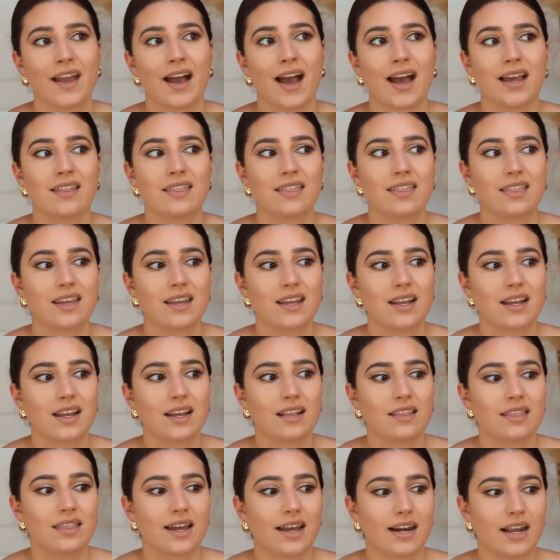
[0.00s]
I think
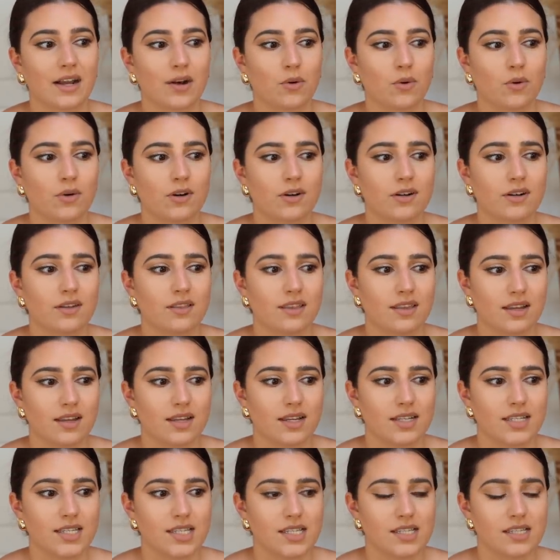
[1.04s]
that I ordered
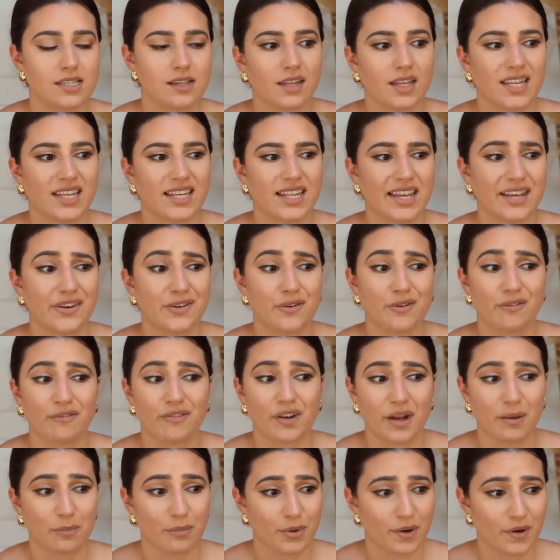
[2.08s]
this in like
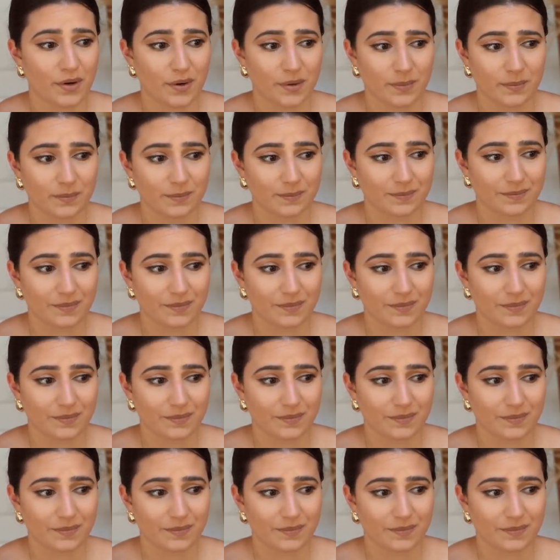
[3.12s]
November